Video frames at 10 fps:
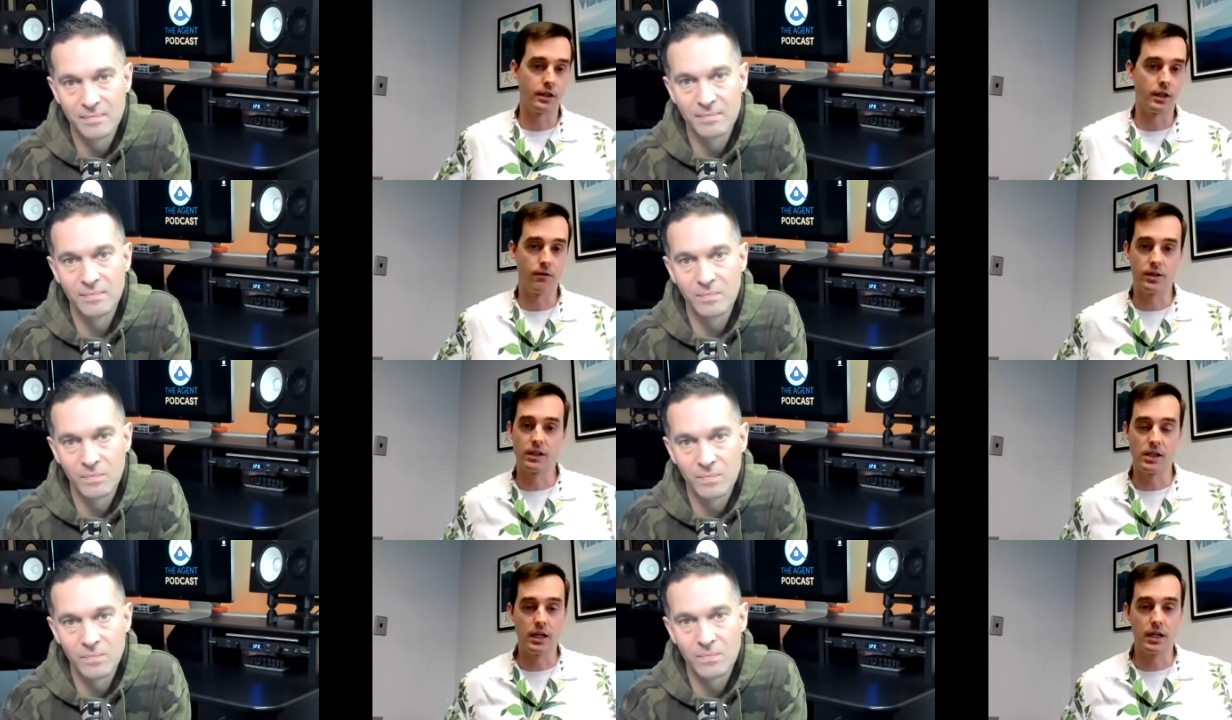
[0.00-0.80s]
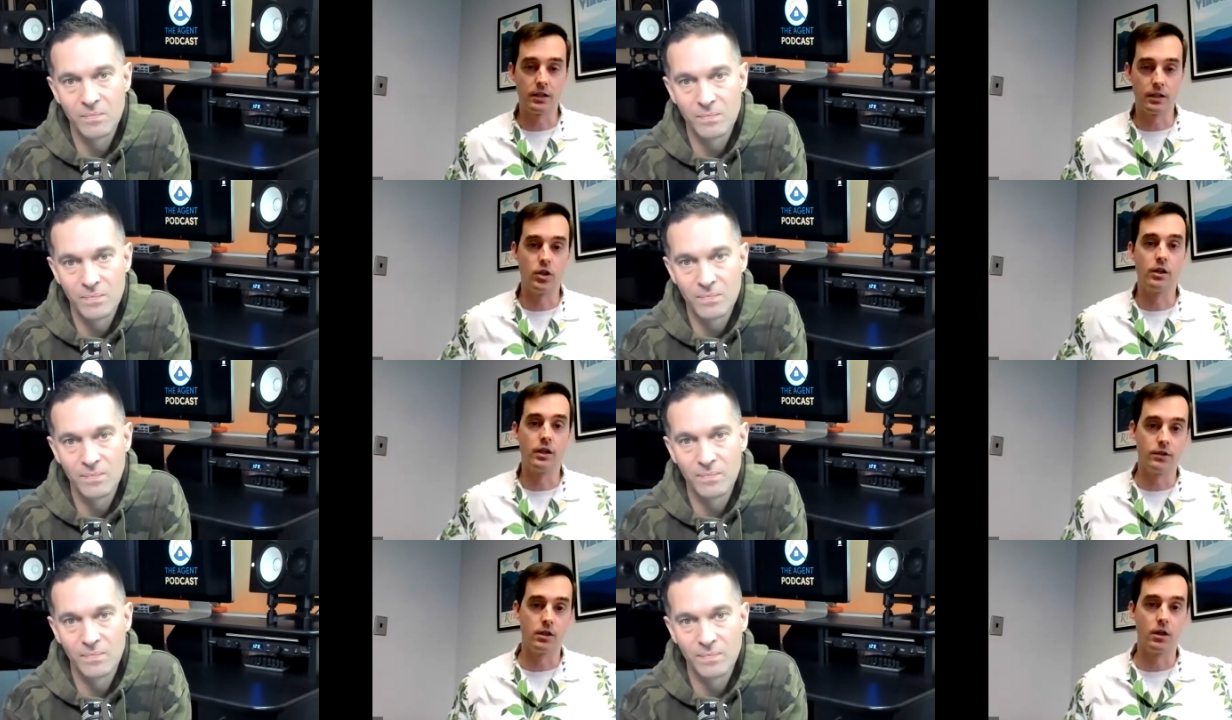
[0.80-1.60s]
Speaker 1: Like everything that I have
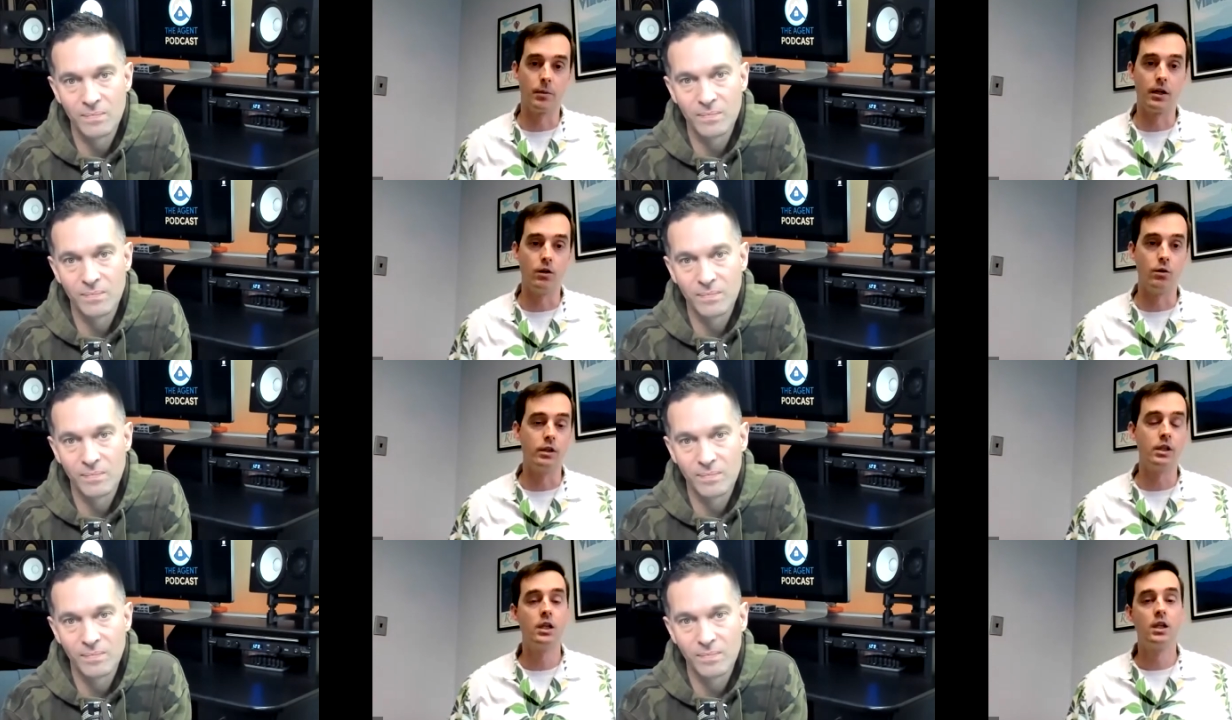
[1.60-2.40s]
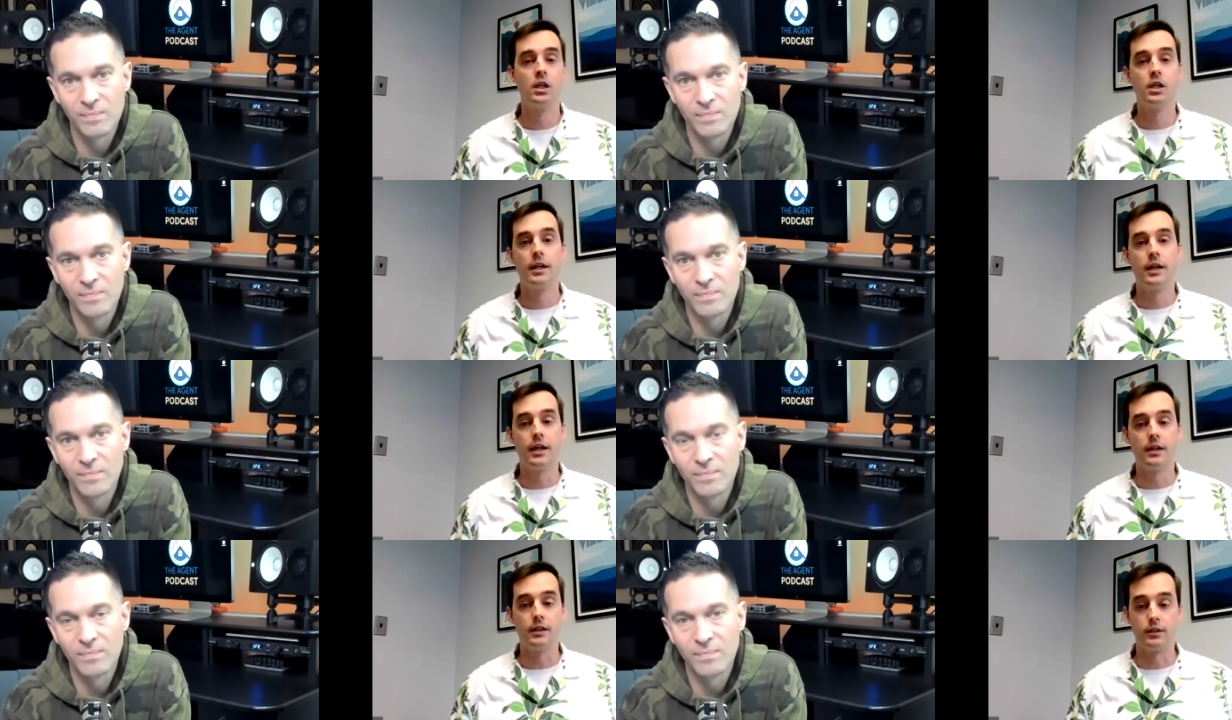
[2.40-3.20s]
done, I've done on my own,
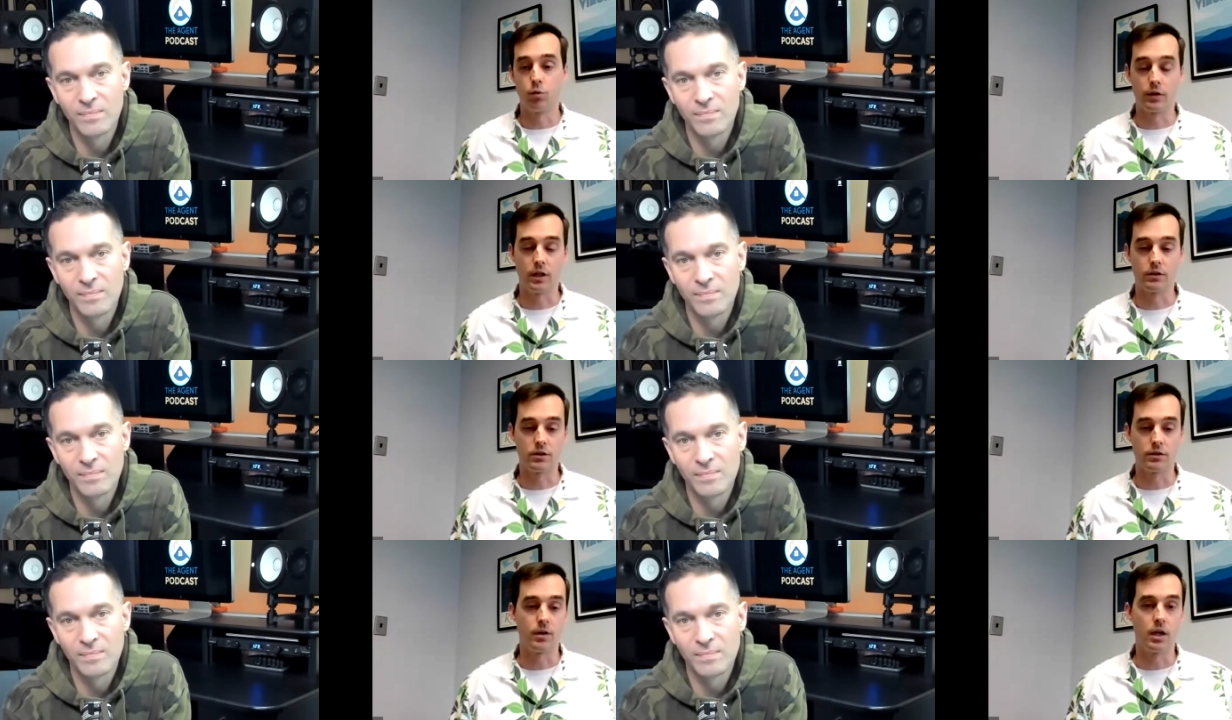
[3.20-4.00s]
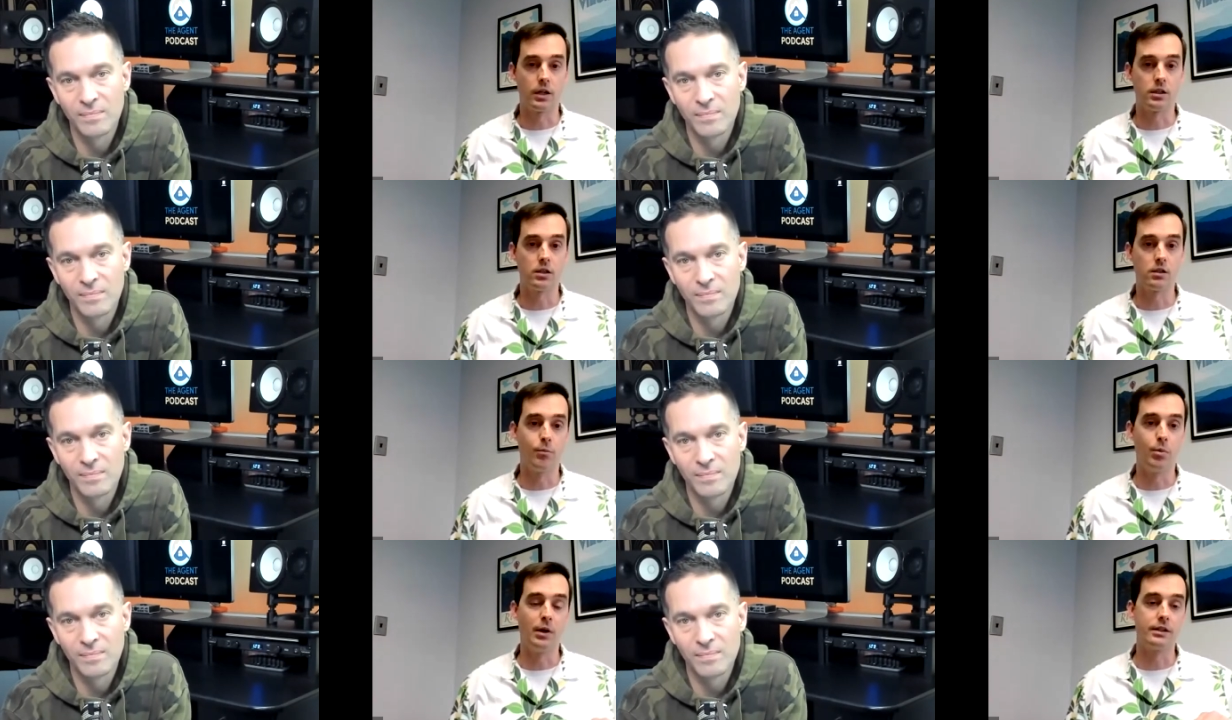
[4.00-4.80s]
and it's worked out just fine.
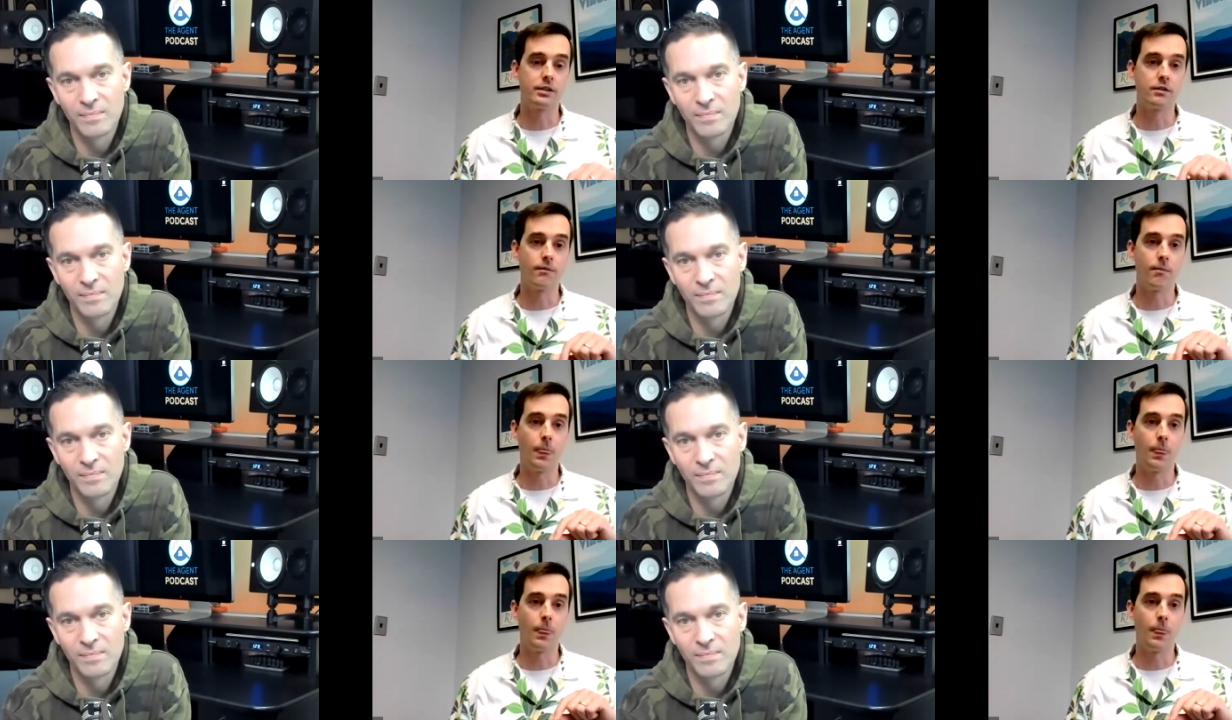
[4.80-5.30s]
But